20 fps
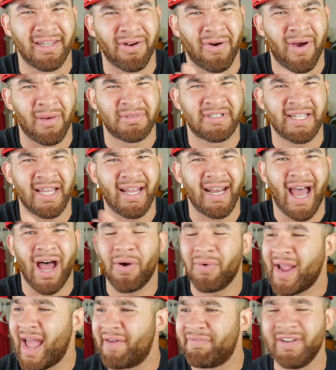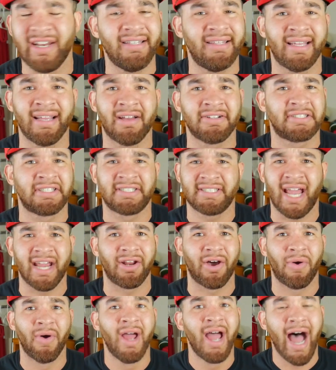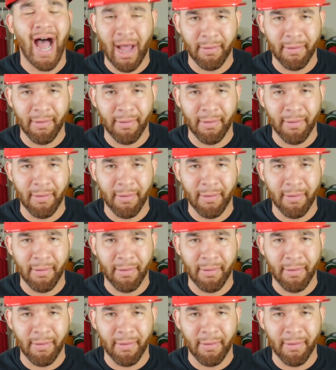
You know what I'm saying? I don't have anything else to say though.